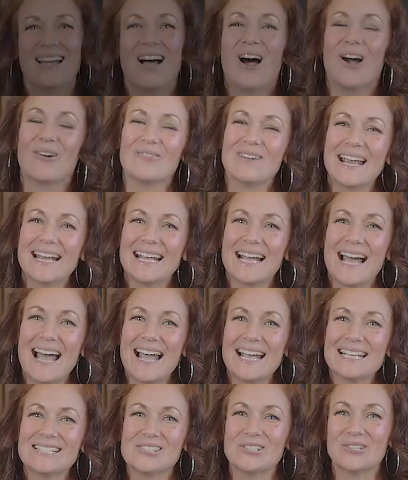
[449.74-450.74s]
All right,
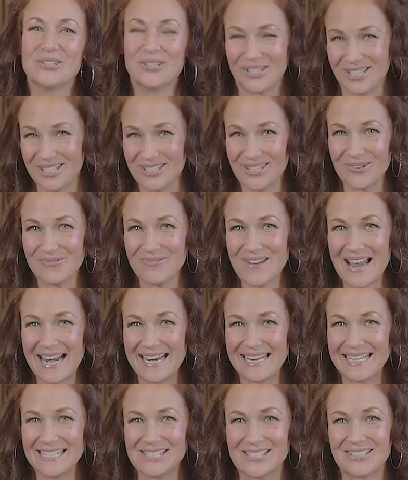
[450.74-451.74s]
guys, the cookies are
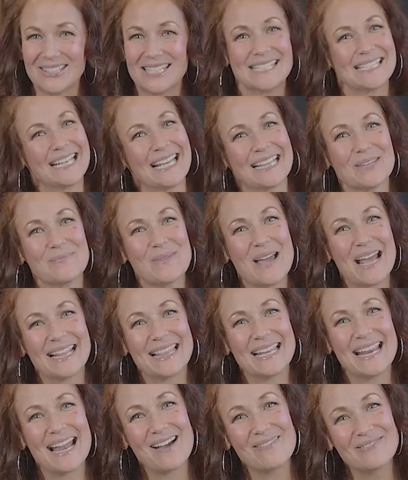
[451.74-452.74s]
ready, so let's get them out of
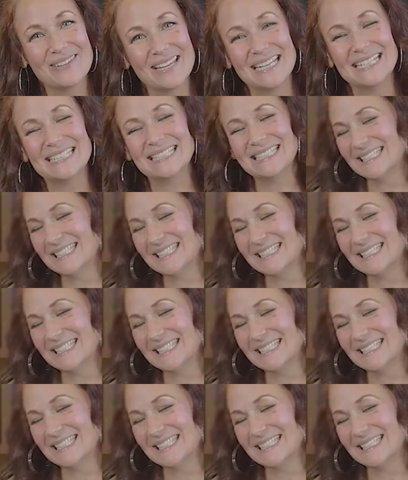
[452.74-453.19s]
the oven.